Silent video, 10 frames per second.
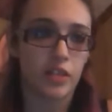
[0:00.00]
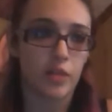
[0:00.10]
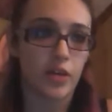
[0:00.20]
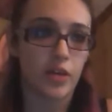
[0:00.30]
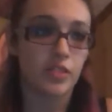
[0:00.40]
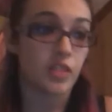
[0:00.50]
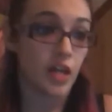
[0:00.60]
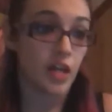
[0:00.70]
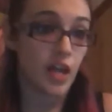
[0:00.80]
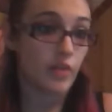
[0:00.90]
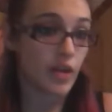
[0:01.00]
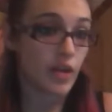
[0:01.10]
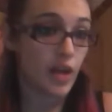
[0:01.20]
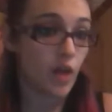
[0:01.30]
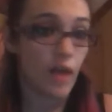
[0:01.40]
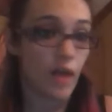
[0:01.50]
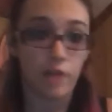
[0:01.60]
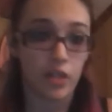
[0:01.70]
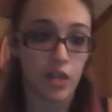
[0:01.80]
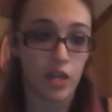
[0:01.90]
Clown Posse today, right now, I
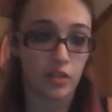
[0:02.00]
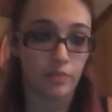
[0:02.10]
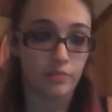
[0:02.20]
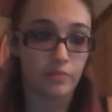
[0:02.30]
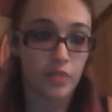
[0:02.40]
fucking hate them.